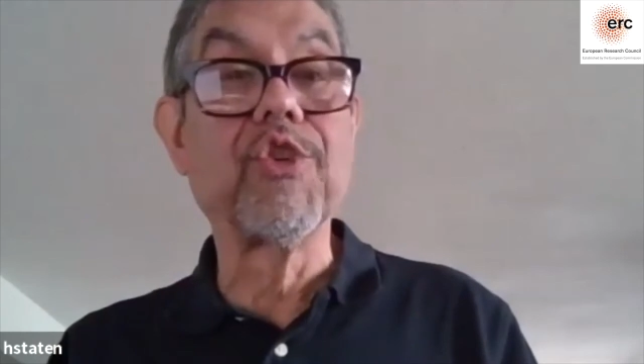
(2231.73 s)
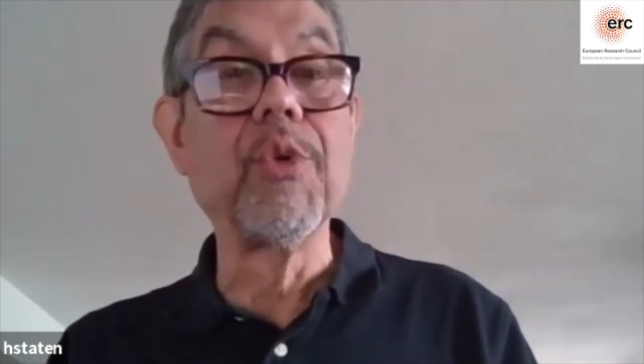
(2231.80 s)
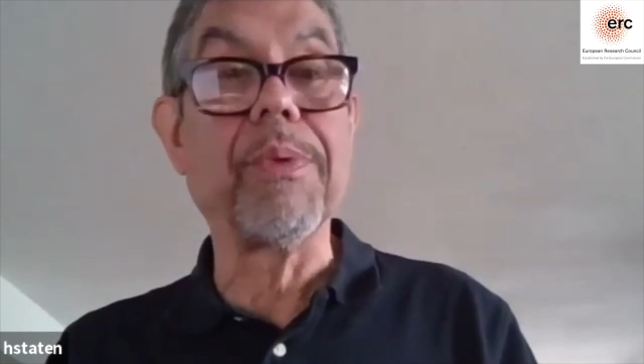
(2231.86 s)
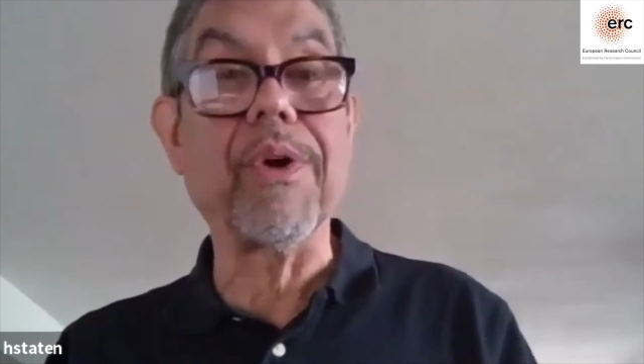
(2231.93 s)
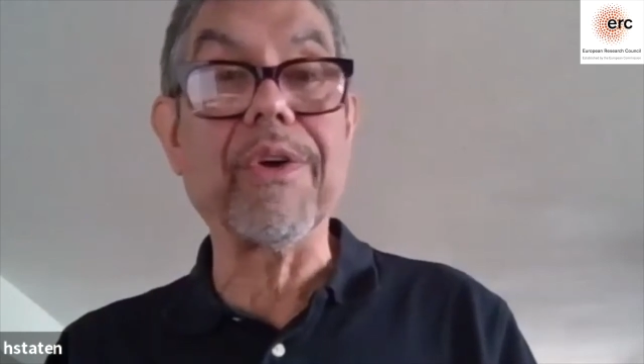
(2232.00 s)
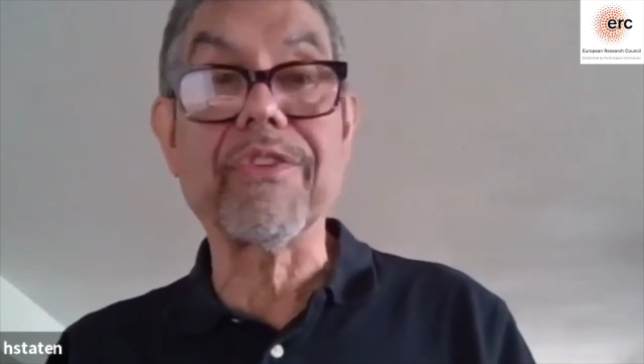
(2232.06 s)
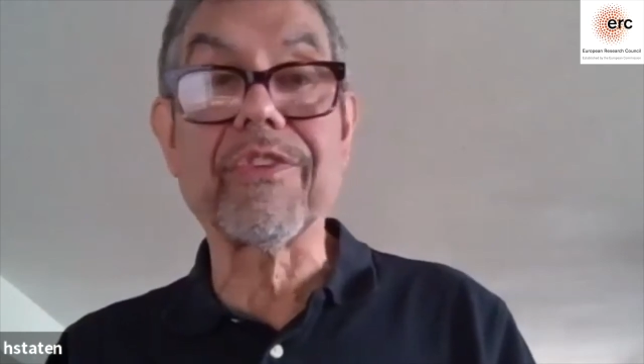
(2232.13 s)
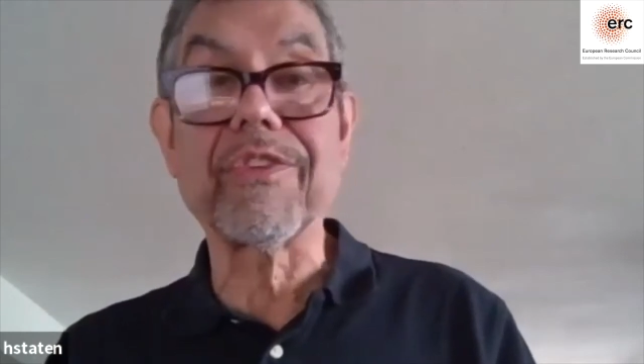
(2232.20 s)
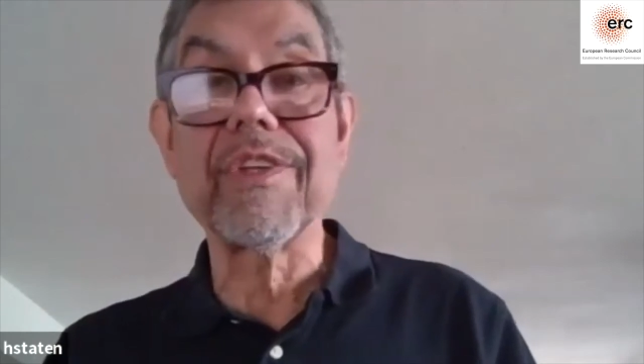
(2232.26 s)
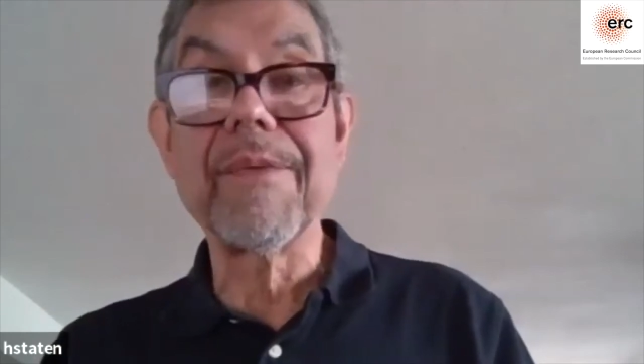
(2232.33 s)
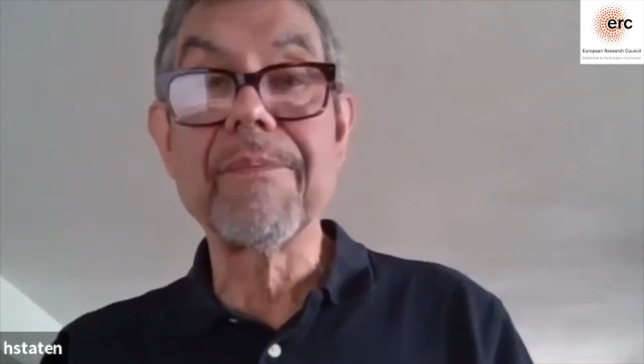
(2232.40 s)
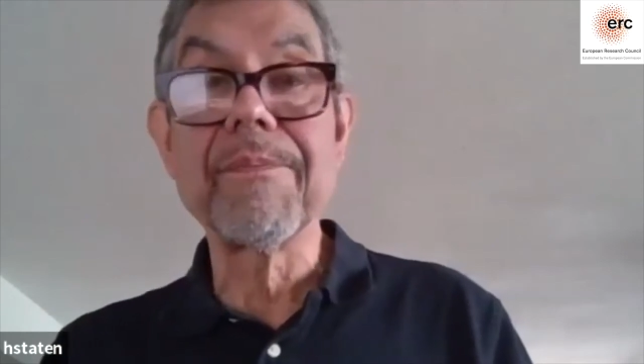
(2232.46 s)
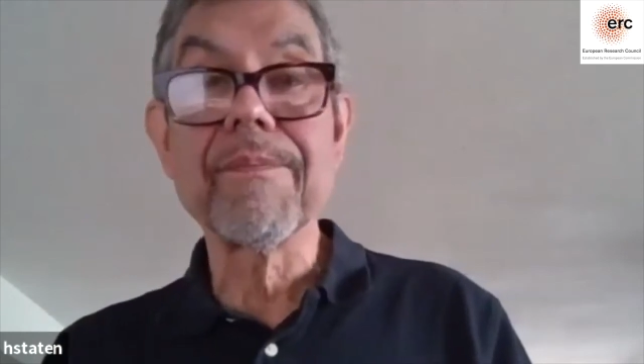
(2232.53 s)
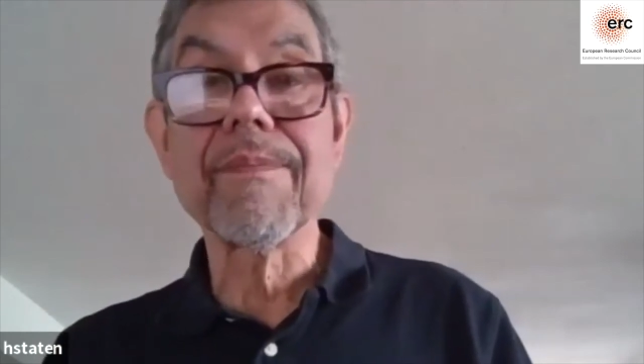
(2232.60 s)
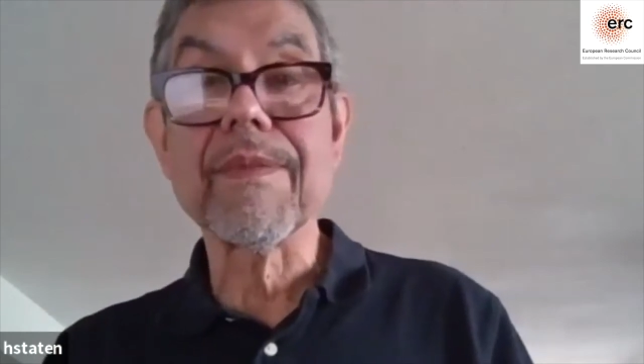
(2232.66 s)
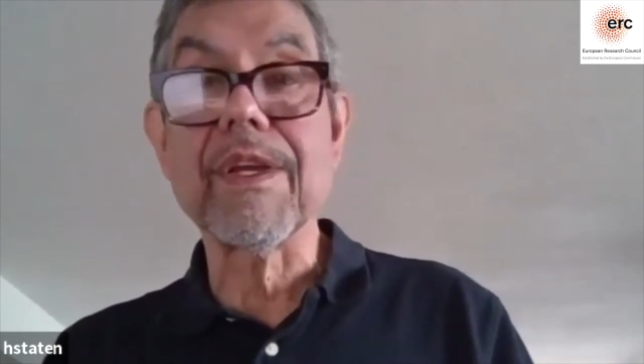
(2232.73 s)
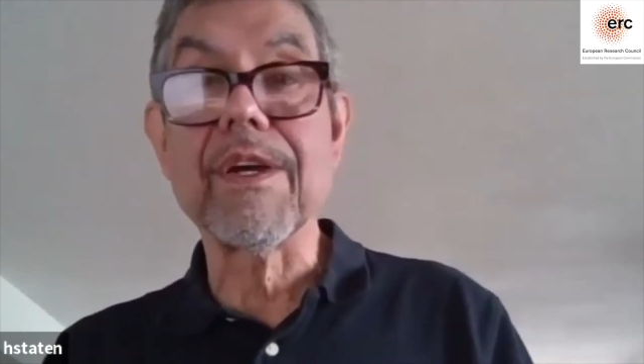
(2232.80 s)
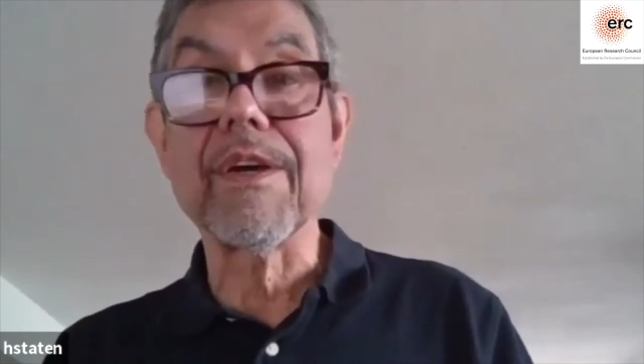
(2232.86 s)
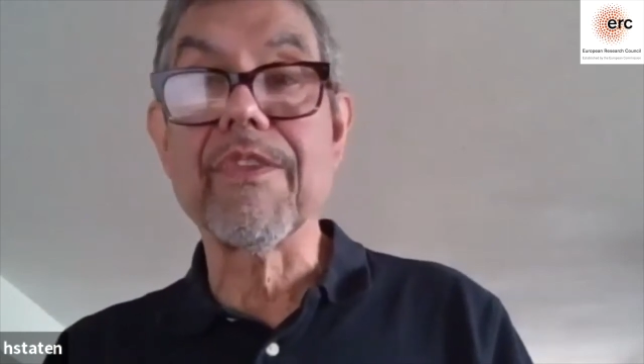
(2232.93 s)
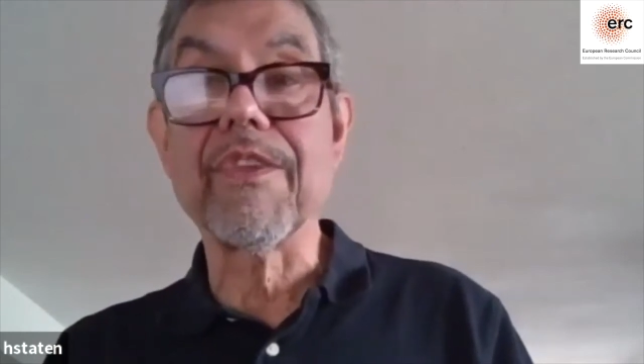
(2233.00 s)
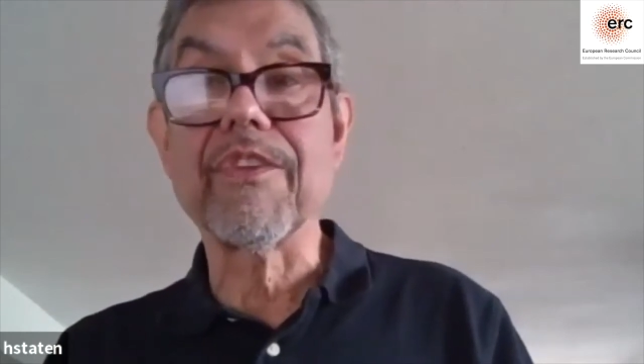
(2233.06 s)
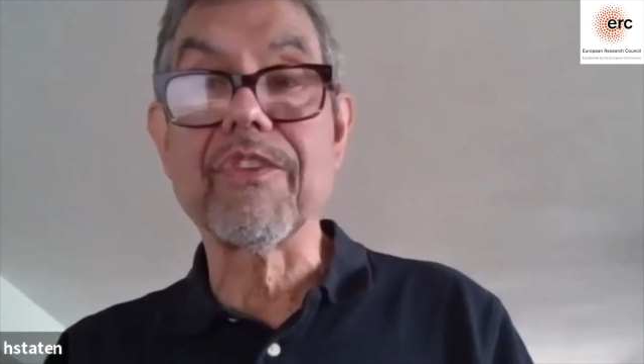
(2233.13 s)
tupos
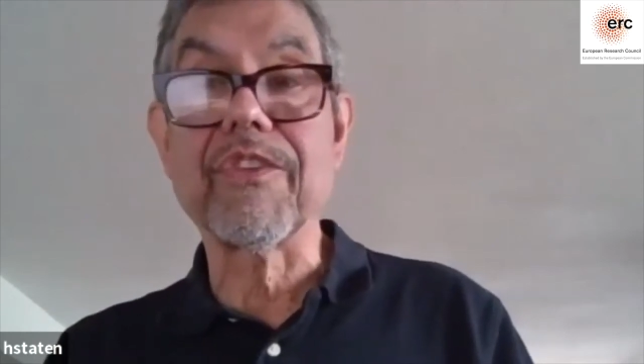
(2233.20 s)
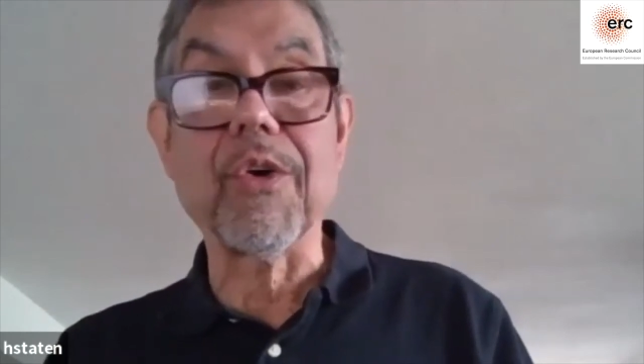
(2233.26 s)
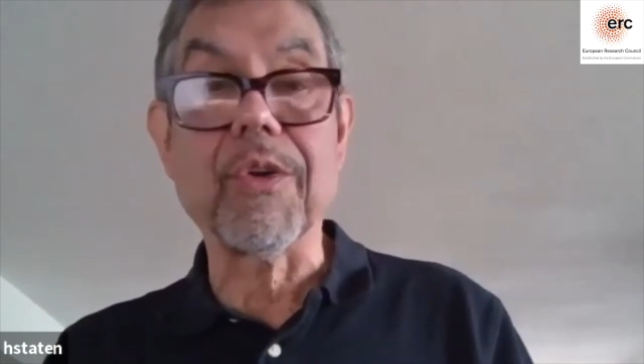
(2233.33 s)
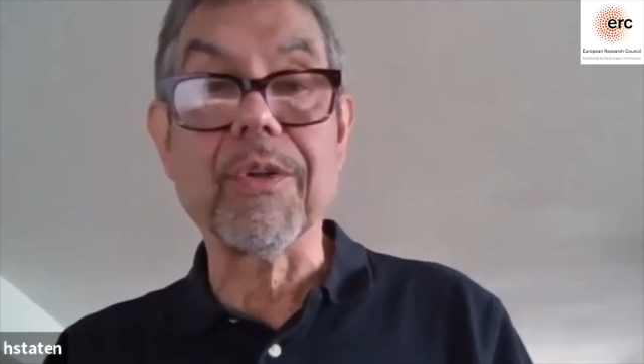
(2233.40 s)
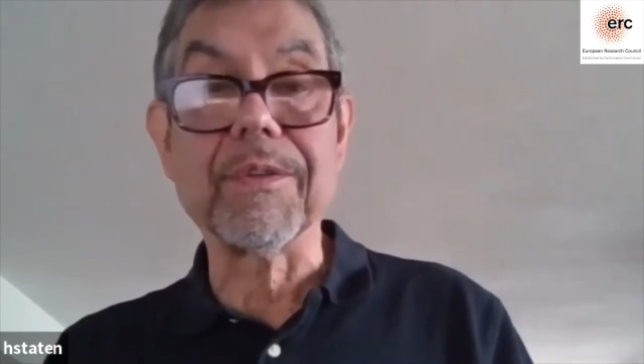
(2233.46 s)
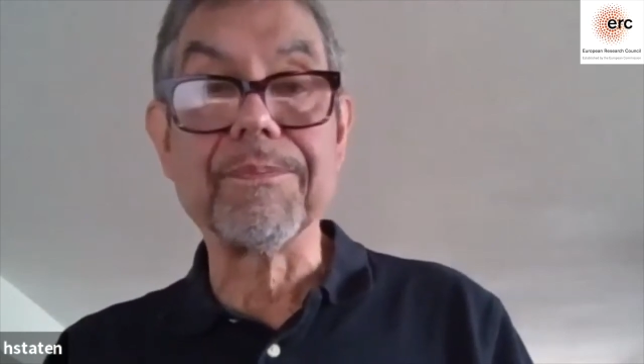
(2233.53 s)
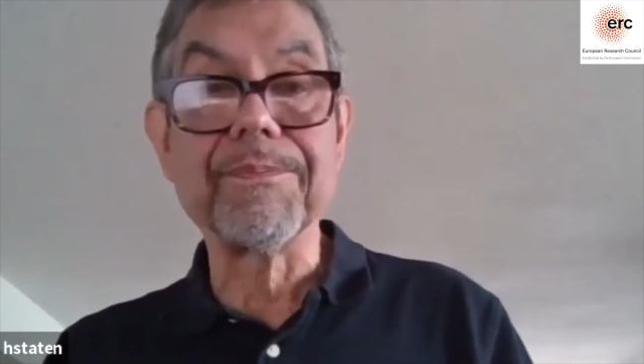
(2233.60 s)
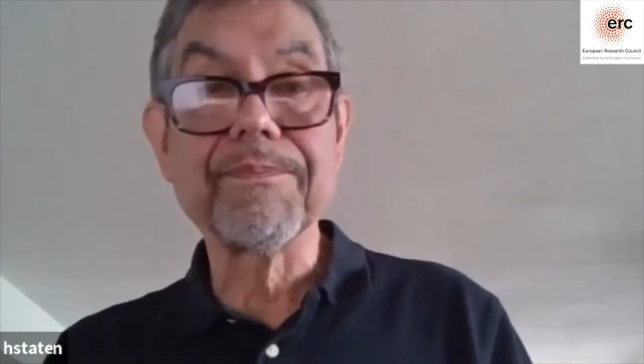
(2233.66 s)
of the soul.